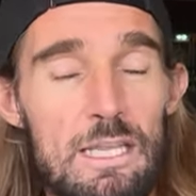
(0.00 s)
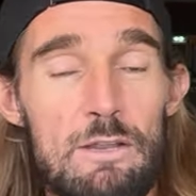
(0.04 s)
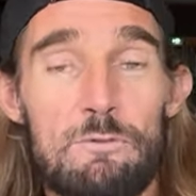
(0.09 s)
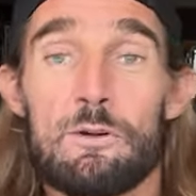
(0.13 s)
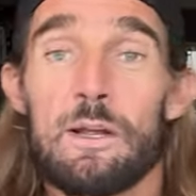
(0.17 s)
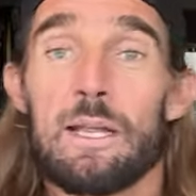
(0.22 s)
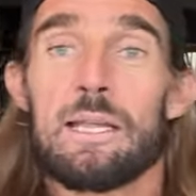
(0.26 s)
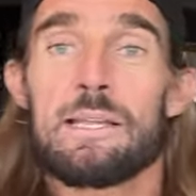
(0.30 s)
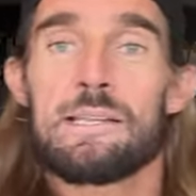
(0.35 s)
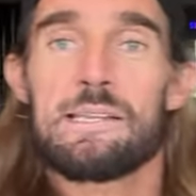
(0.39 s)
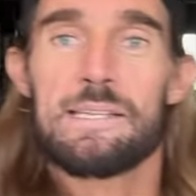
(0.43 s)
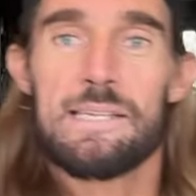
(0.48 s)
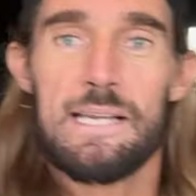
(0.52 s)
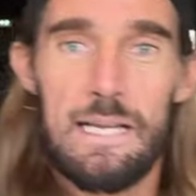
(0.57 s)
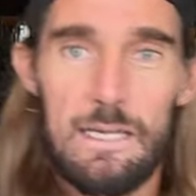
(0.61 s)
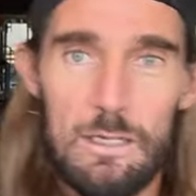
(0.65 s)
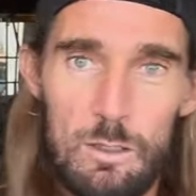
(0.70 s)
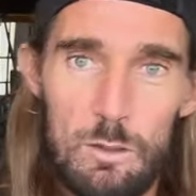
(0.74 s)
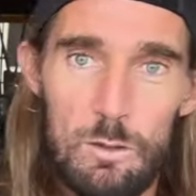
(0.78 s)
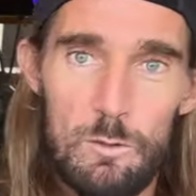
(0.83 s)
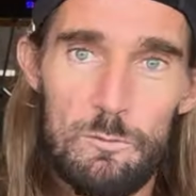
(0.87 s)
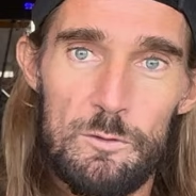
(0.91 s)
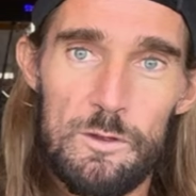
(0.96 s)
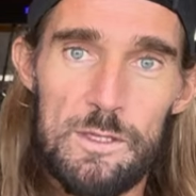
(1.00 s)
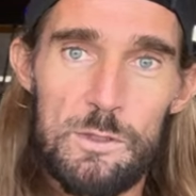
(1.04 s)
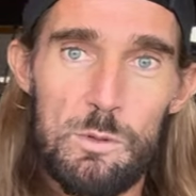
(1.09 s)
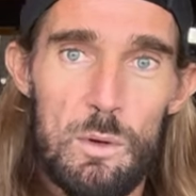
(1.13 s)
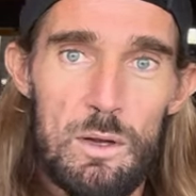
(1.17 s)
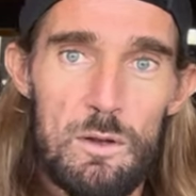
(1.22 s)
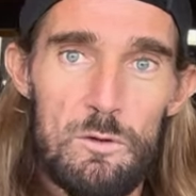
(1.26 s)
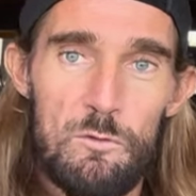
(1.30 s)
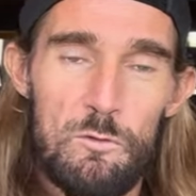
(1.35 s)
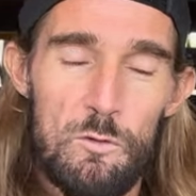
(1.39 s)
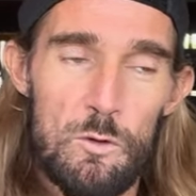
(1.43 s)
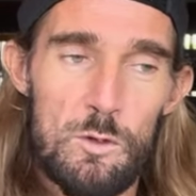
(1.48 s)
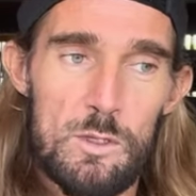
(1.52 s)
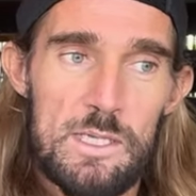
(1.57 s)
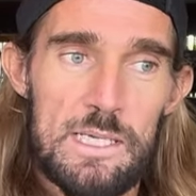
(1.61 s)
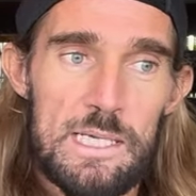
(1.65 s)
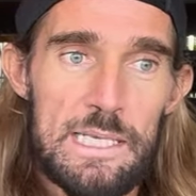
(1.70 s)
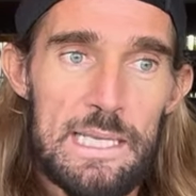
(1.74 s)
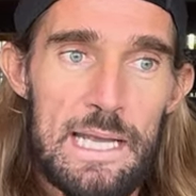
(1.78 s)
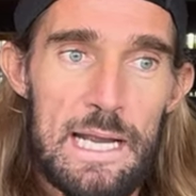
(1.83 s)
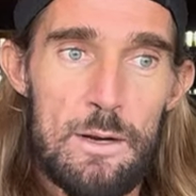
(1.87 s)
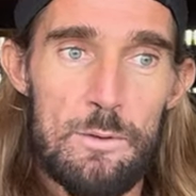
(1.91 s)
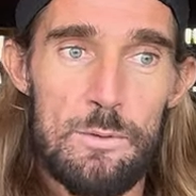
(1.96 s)
If I can cycle for 12,
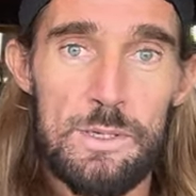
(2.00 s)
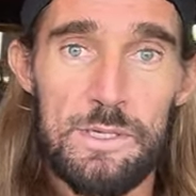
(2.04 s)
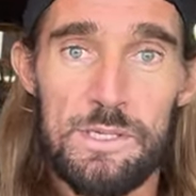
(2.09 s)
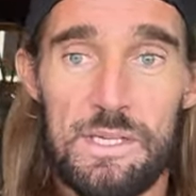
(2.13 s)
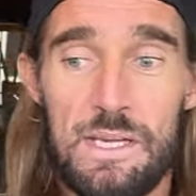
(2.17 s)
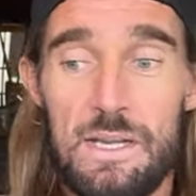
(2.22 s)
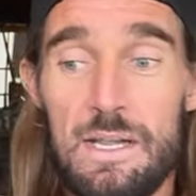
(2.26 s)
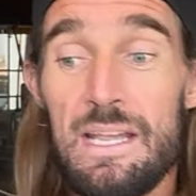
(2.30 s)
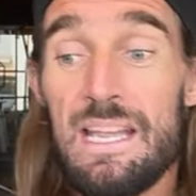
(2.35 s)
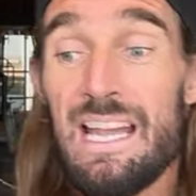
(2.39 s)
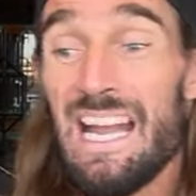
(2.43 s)
14 hours,